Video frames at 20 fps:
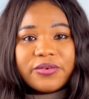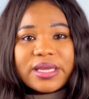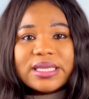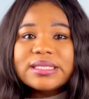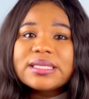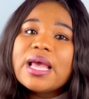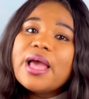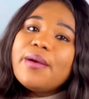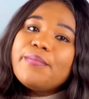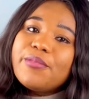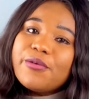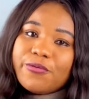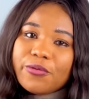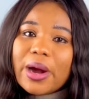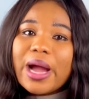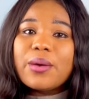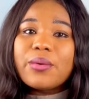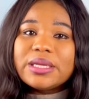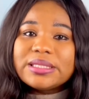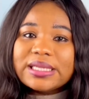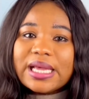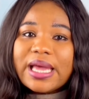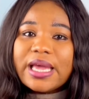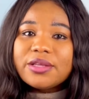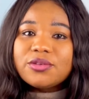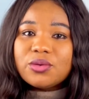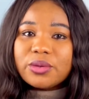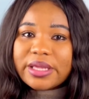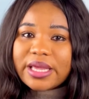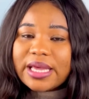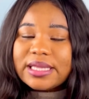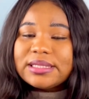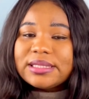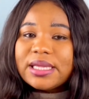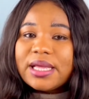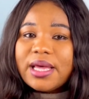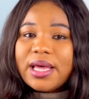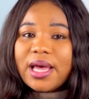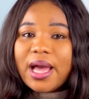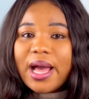first before I went ahead to get
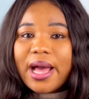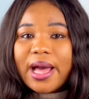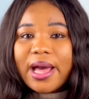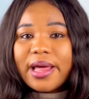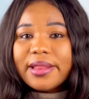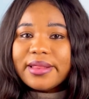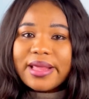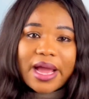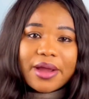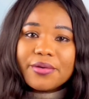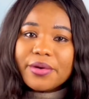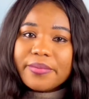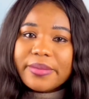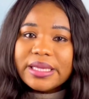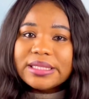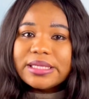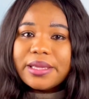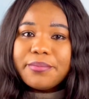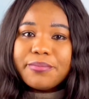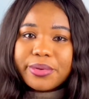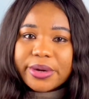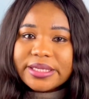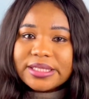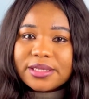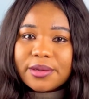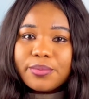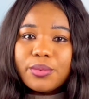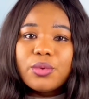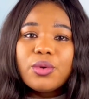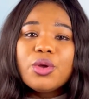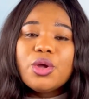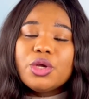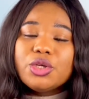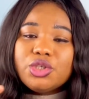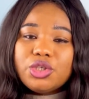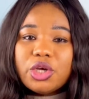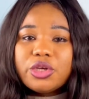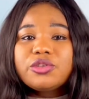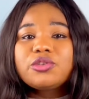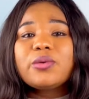the agreement in principle,
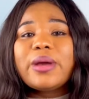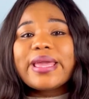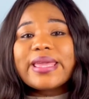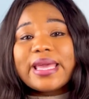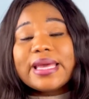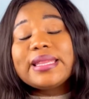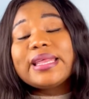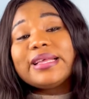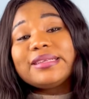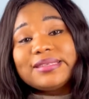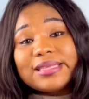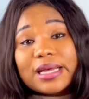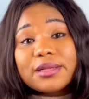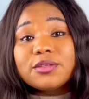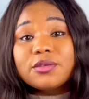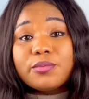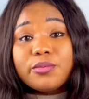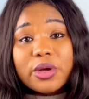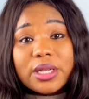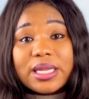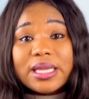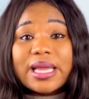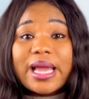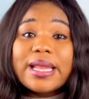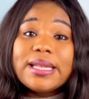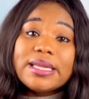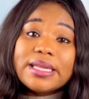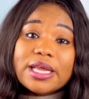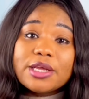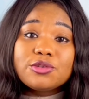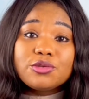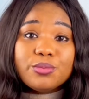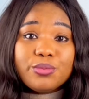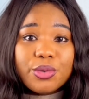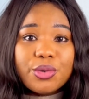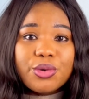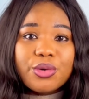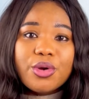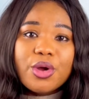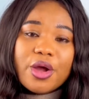just so I get the exact money I needed to
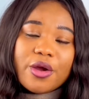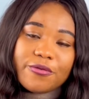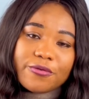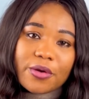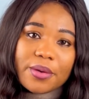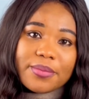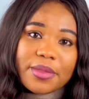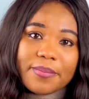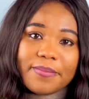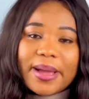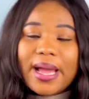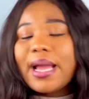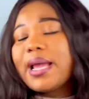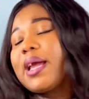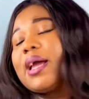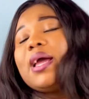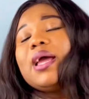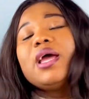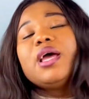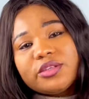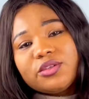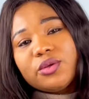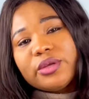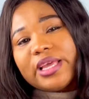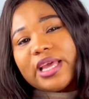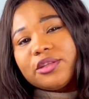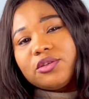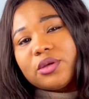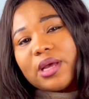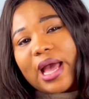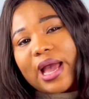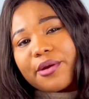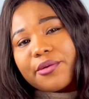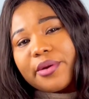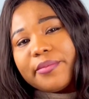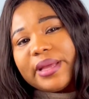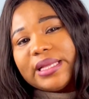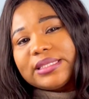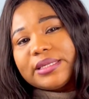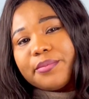borrow from the bank. Once you get your
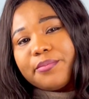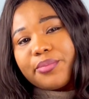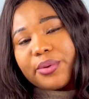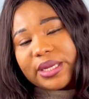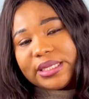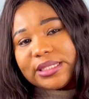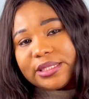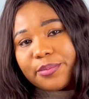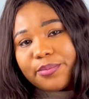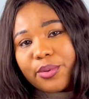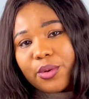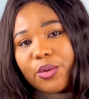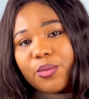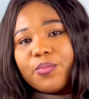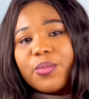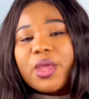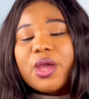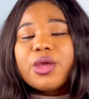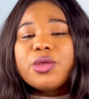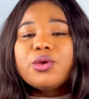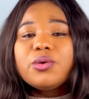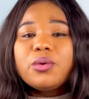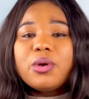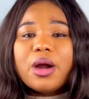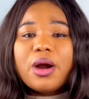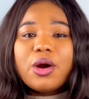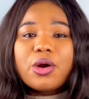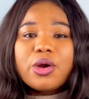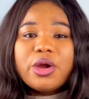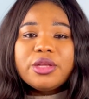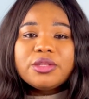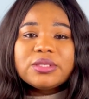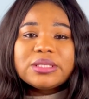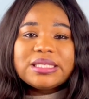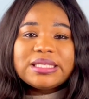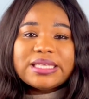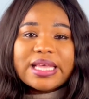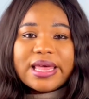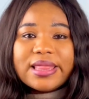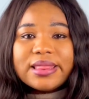agreement in principle, you are going to
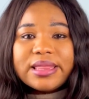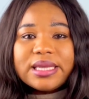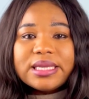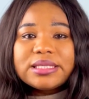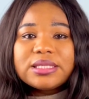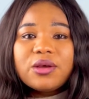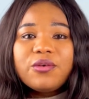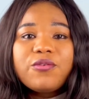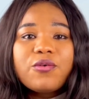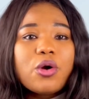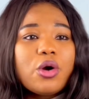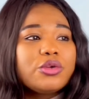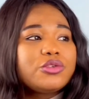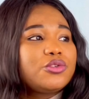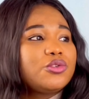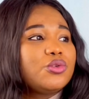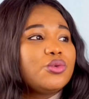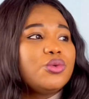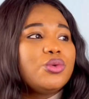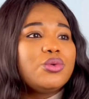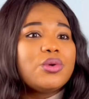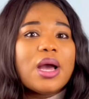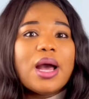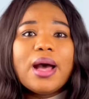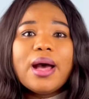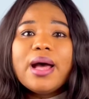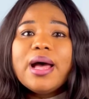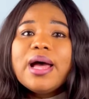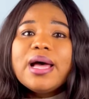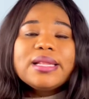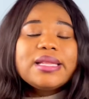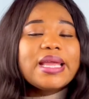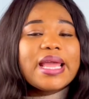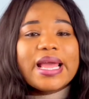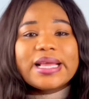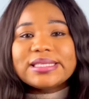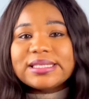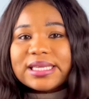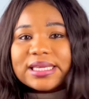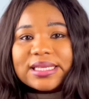send this, of course, to the
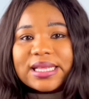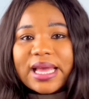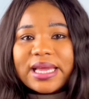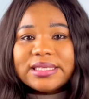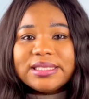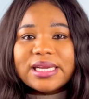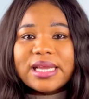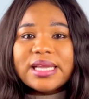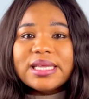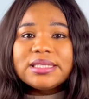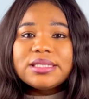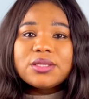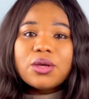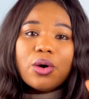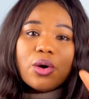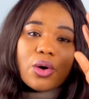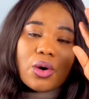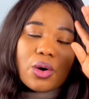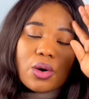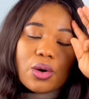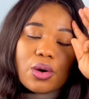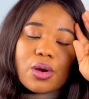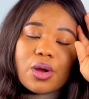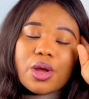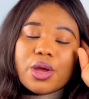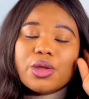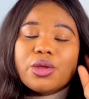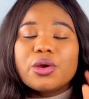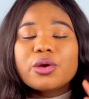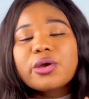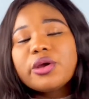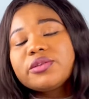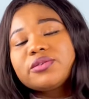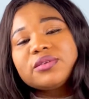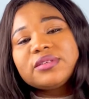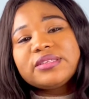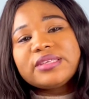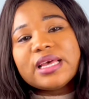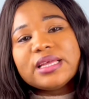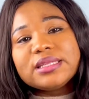estate agent, or you're going to
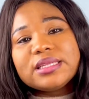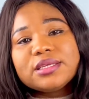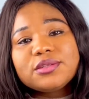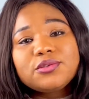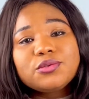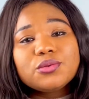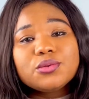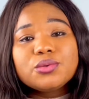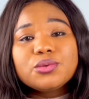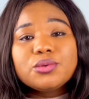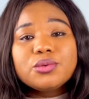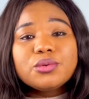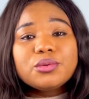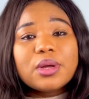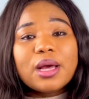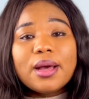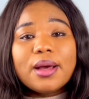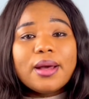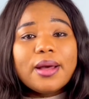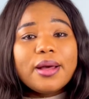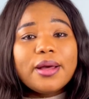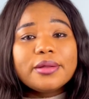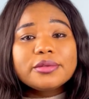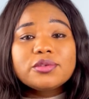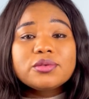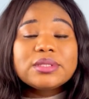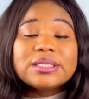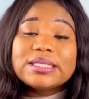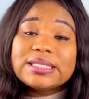send it to the